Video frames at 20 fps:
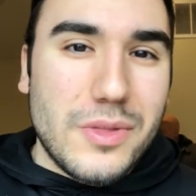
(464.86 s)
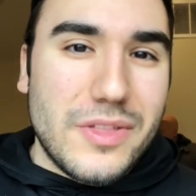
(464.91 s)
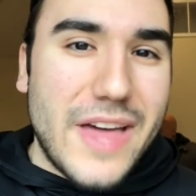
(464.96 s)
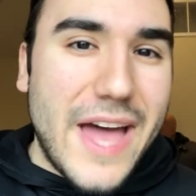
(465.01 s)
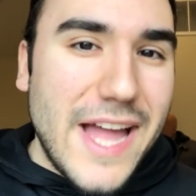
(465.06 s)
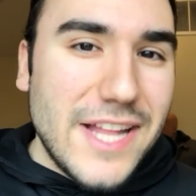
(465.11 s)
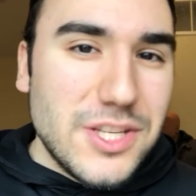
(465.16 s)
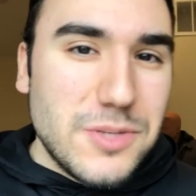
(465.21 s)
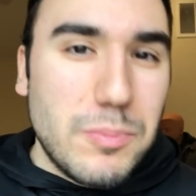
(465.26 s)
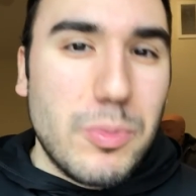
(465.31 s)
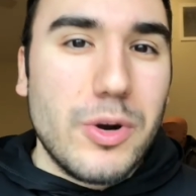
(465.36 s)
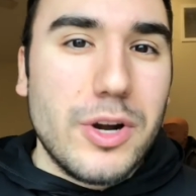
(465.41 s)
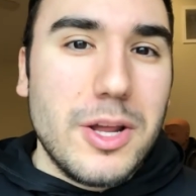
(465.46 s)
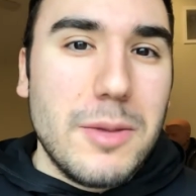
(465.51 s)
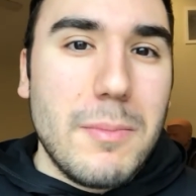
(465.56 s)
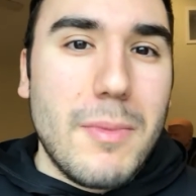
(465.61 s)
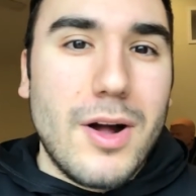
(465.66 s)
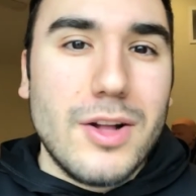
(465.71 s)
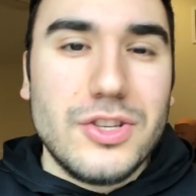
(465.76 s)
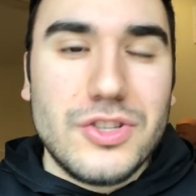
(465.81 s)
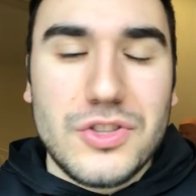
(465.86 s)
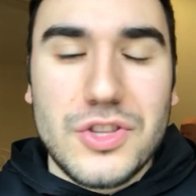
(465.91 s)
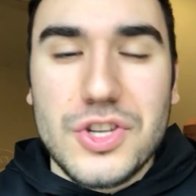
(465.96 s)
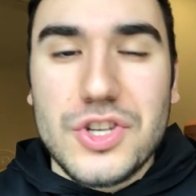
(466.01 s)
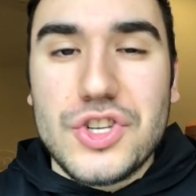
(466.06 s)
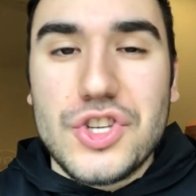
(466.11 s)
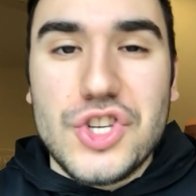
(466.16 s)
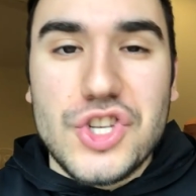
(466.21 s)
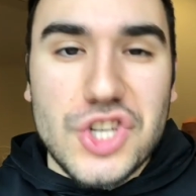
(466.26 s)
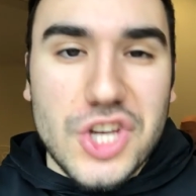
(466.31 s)
that's pretty much the
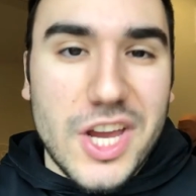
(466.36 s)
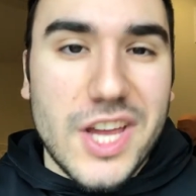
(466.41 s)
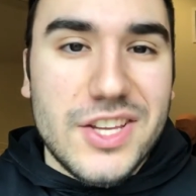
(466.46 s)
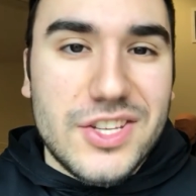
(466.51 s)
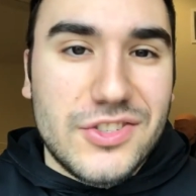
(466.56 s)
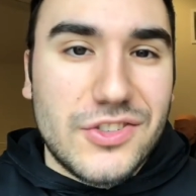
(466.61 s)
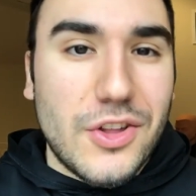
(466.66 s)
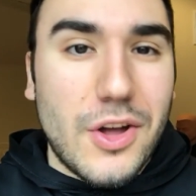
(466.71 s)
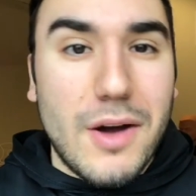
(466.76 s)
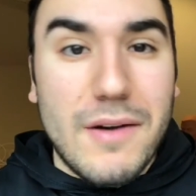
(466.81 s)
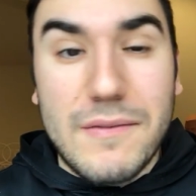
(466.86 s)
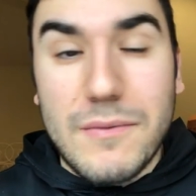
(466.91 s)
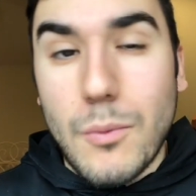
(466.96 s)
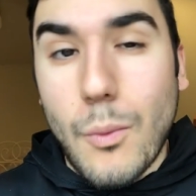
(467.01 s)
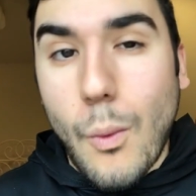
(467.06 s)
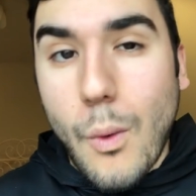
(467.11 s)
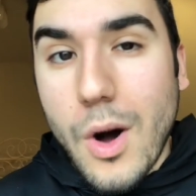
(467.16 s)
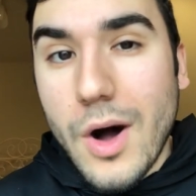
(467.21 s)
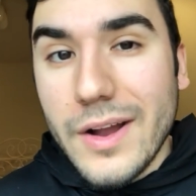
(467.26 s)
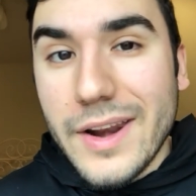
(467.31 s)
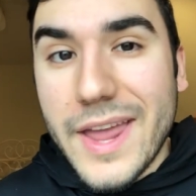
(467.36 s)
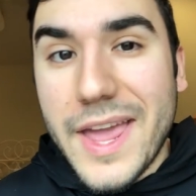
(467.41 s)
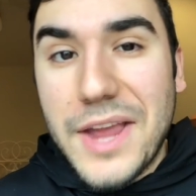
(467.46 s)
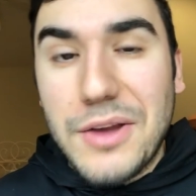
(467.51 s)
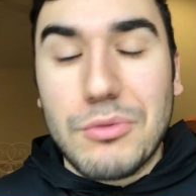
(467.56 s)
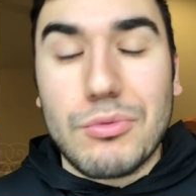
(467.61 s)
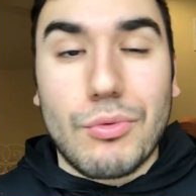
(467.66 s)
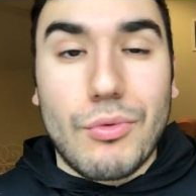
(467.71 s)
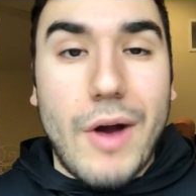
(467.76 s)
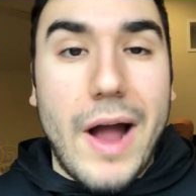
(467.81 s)
gist of what a
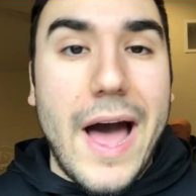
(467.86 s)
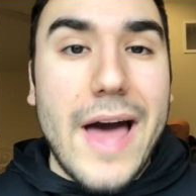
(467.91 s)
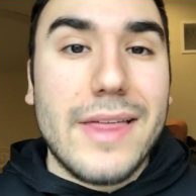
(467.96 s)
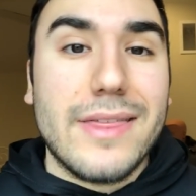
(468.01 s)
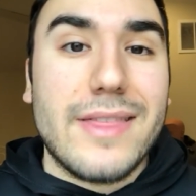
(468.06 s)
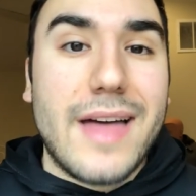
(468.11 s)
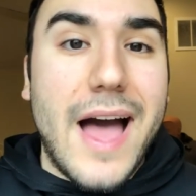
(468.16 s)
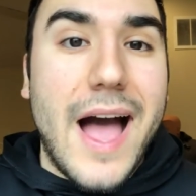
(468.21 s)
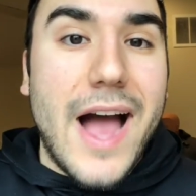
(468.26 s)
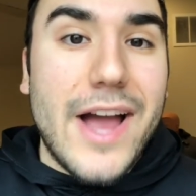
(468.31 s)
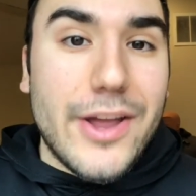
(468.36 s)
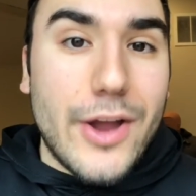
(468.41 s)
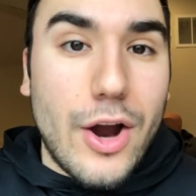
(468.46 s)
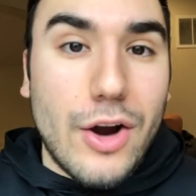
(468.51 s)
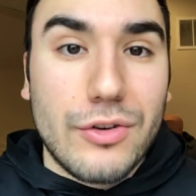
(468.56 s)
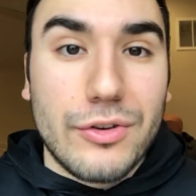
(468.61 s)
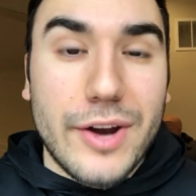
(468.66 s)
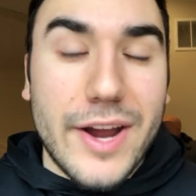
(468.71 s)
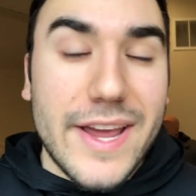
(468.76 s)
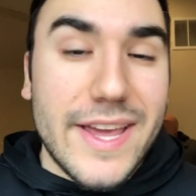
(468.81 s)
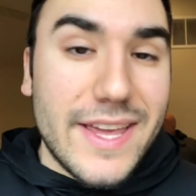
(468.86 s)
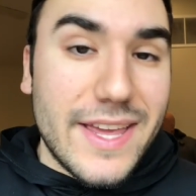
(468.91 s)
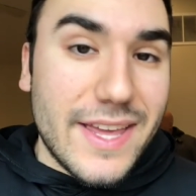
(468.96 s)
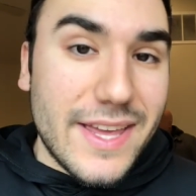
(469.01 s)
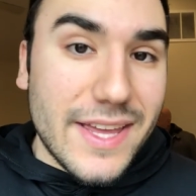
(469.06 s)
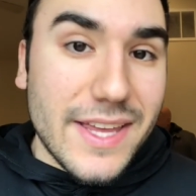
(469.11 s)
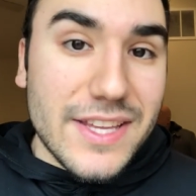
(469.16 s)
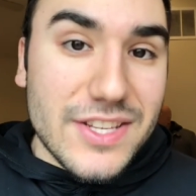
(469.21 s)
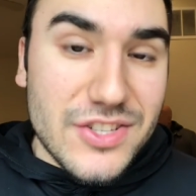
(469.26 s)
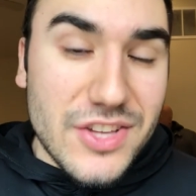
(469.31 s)
Roth IRA
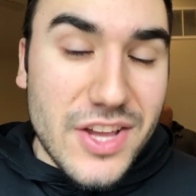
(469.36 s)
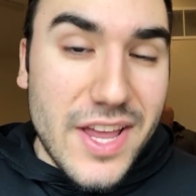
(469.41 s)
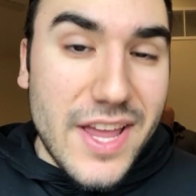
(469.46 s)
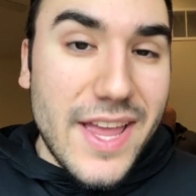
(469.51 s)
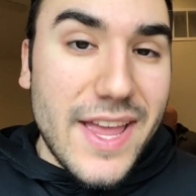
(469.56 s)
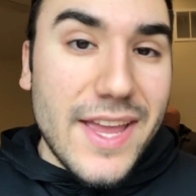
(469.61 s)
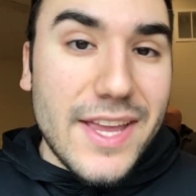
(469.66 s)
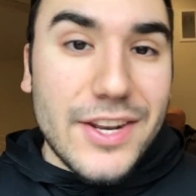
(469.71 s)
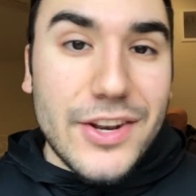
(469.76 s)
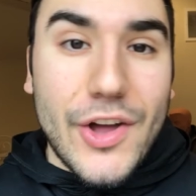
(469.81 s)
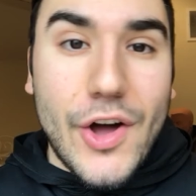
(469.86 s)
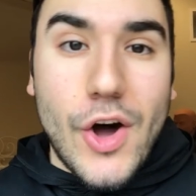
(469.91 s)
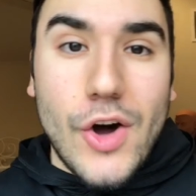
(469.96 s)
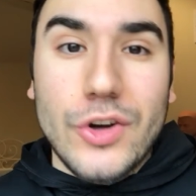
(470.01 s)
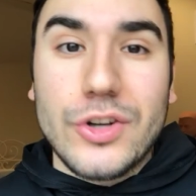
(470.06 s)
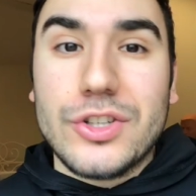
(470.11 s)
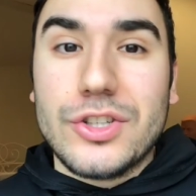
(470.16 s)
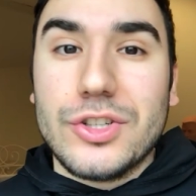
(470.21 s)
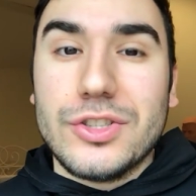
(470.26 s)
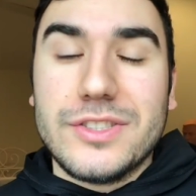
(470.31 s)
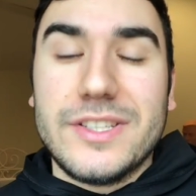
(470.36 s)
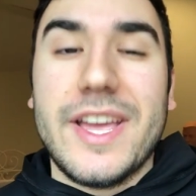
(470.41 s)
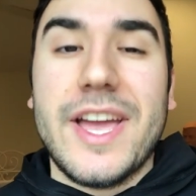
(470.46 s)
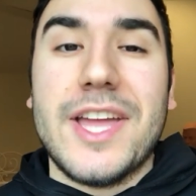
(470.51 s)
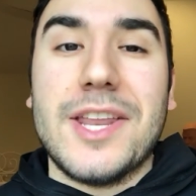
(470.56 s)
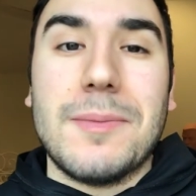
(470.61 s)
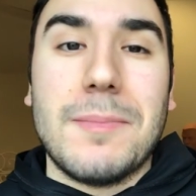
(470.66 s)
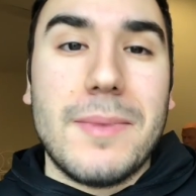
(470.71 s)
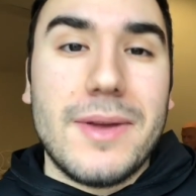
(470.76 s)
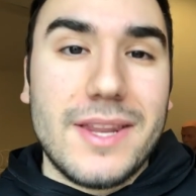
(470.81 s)
is in under
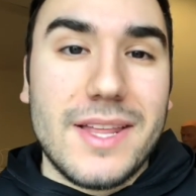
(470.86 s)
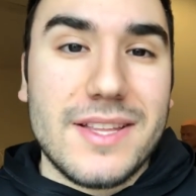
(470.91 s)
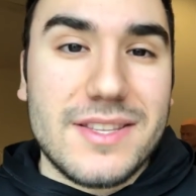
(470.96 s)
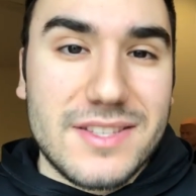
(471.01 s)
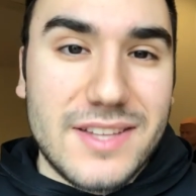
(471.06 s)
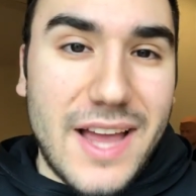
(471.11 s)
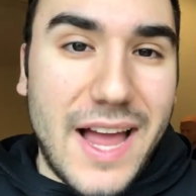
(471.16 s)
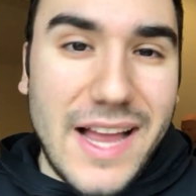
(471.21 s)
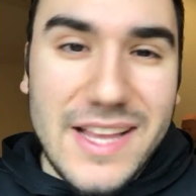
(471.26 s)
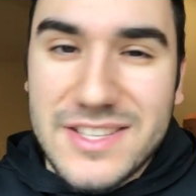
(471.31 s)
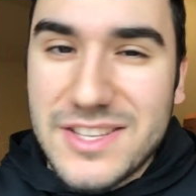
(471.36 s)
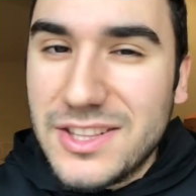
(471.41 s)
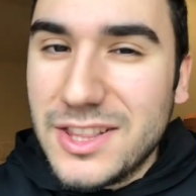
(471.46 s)
10 minutes, guys.